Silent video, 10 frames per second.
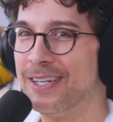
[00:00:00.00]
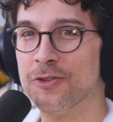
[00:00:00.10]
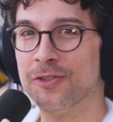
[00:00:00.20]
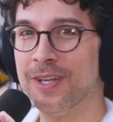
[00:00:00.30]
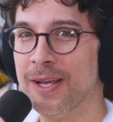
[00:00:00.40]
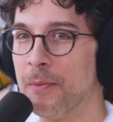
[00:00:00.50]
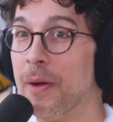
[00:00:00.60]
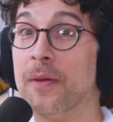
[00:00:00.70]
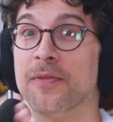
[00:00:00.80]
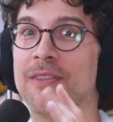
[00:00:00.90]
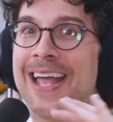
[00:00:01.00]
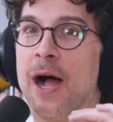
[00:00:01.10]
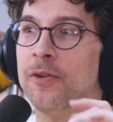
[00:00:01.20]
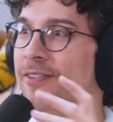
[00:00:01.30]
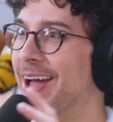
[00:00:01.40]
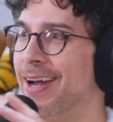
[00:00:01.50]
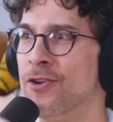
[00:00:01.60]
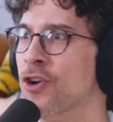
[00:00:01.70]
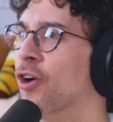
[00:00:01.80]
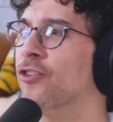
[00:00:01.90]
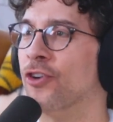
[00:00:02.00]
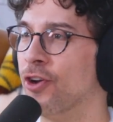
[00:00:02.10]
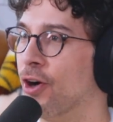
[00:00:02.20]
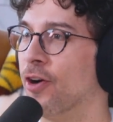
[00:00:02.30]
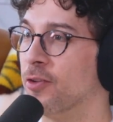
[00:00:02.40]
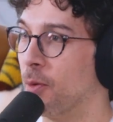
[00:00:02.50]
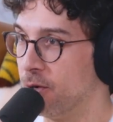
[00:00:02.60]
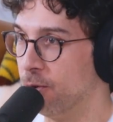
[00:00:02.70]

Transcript: it interesting? To the outside, nerds are nerds. But when